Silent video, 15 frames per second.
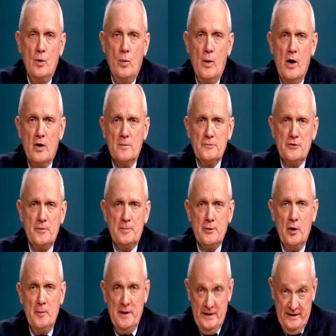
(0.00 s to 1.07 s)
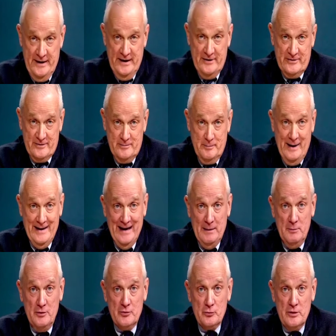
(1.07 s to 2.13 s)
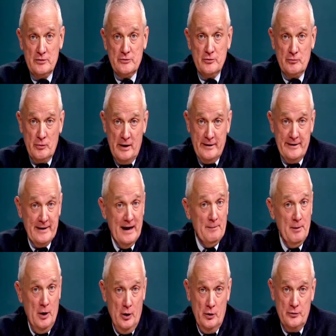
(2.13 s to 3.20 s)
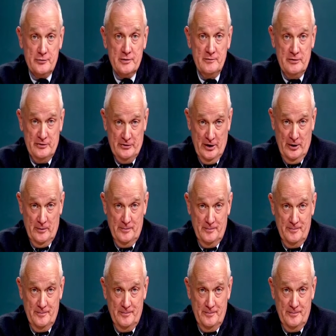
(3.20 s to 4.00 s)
Welcome to the Probate Nation. My name is Richard Ruddy and I am the host of the show.